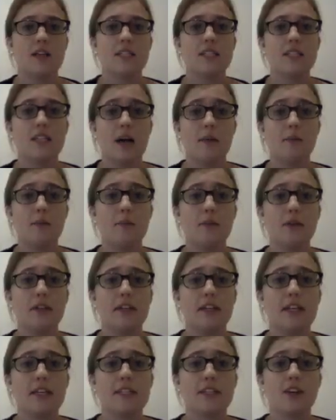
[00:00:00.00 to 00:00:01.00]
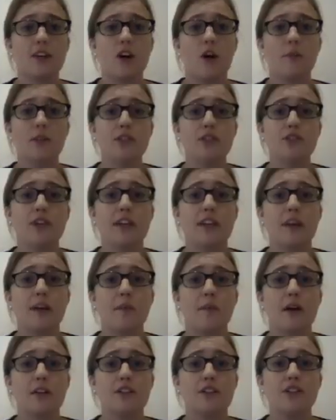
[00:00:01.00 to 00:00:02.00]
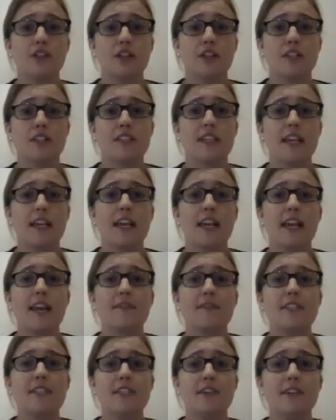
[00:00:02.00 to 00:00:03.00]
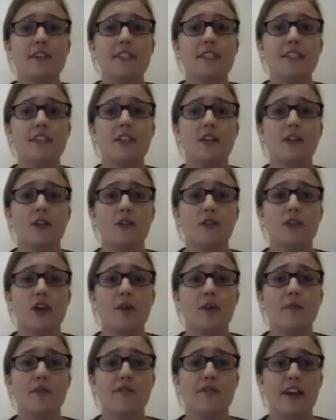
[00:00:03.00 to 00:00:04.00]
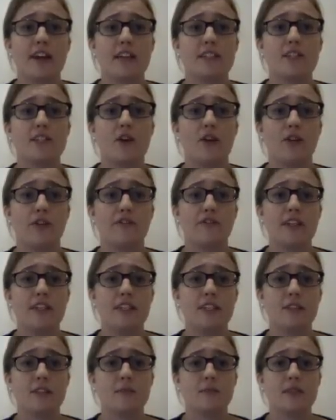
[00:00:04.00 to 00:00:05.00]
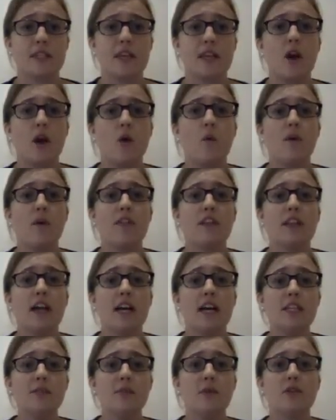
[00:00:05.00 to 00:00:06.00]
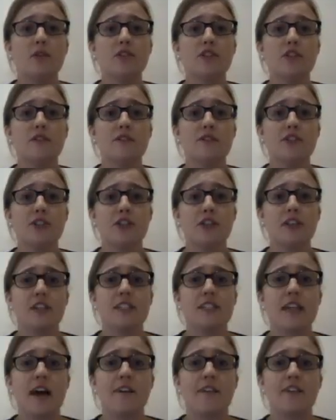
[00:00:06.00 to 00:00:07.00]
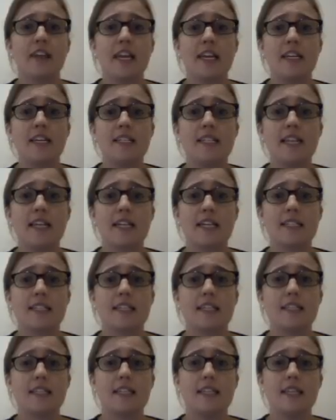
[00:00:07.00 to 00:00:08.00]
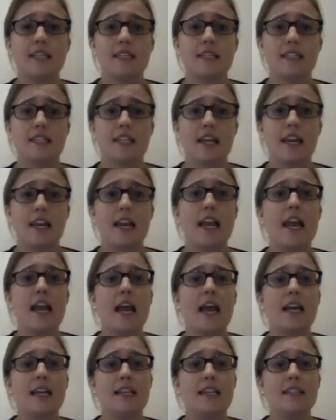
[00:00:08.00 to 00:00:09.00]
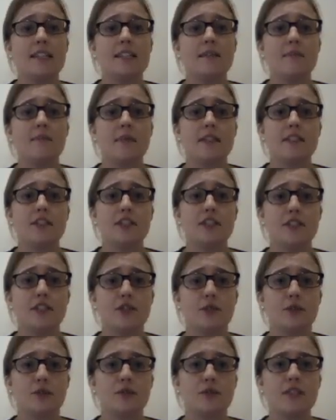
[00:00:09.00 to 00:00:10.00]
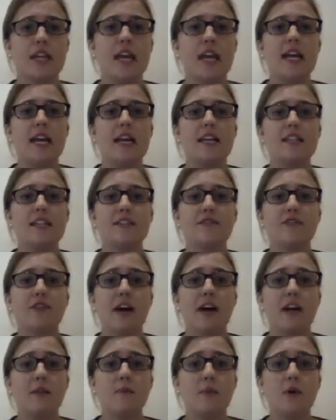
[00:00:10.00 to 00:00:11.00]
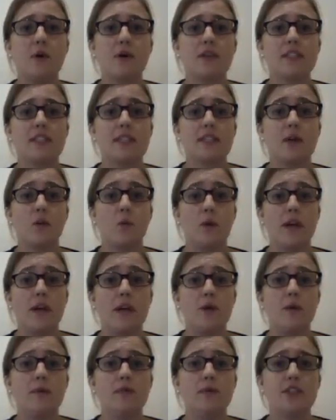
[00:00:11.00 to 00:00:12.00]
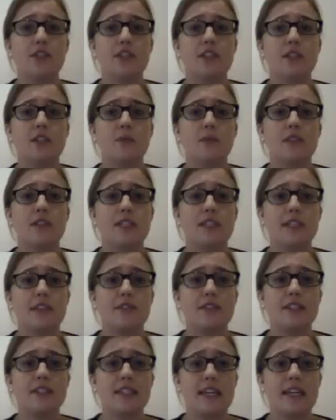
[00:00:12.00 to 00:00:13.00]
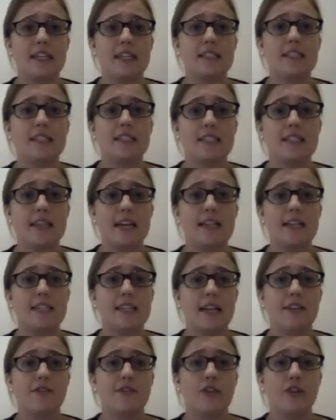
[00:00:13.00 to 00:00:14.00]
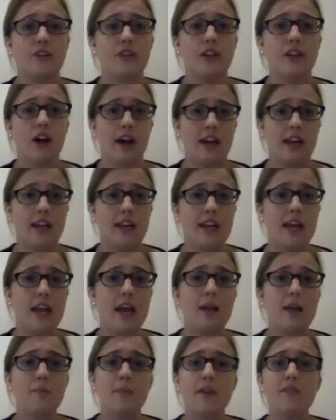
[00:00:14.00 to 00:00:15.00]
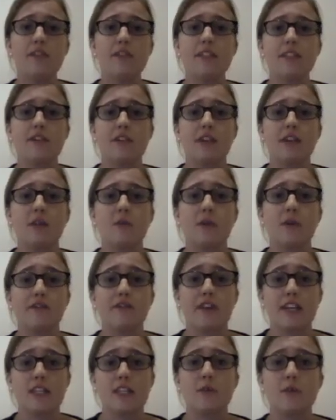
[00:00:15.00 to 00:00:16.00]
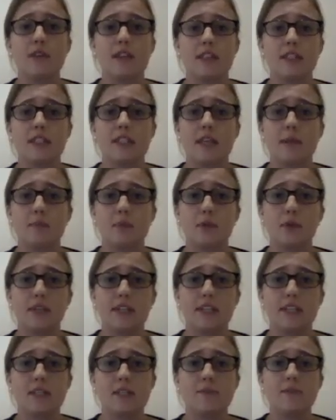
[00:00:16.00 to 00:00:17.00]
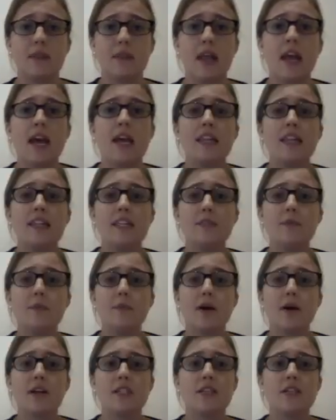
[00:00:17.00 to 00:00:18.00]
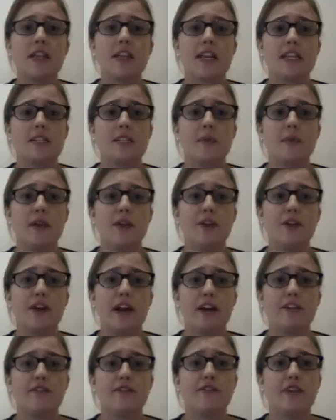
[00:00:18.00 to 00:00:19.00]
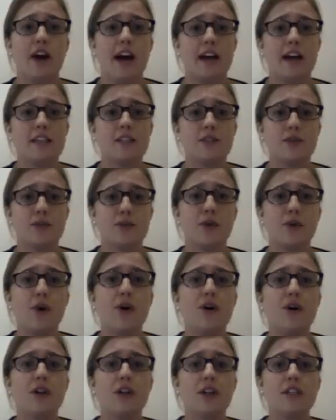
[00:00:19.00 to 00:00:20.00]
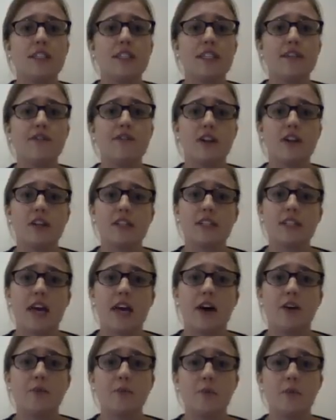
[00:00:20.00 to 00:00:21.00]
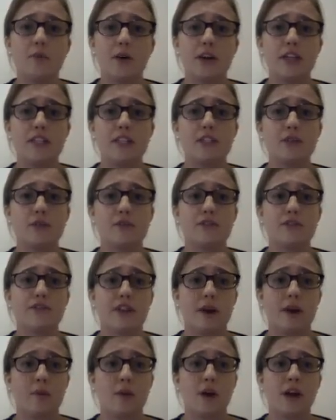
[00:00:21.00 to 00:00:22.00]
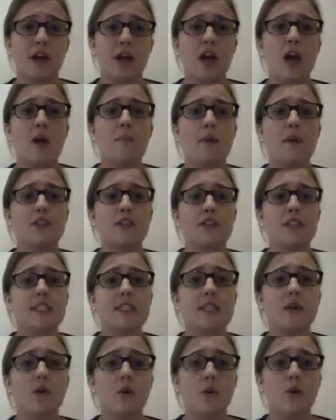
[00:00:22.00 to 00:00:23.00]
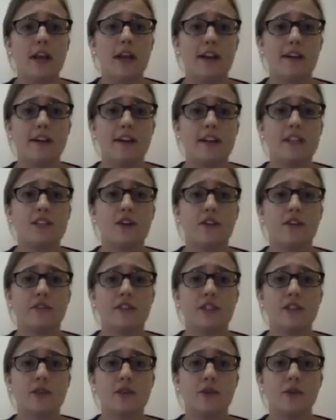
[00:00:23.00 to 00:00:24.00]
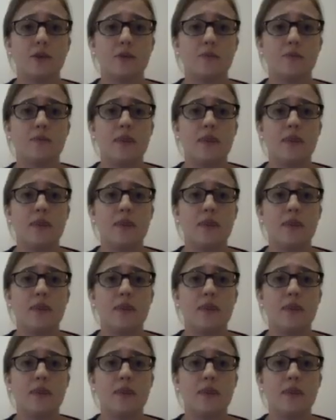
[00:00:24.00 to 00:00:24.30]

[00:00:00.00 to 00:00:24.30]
Cyberbullying is a common trend among students and can have serious long-term effects on the victims. With a large portion of students having easy access to the internet and instant messaging tools, it is of great importance that we equip students with the skills needed to stay safe online and be resilient when faced with internet bullies. This proposal that has been created for our school closely follows the Health Promoting Schools framework by addressing all areas of the school.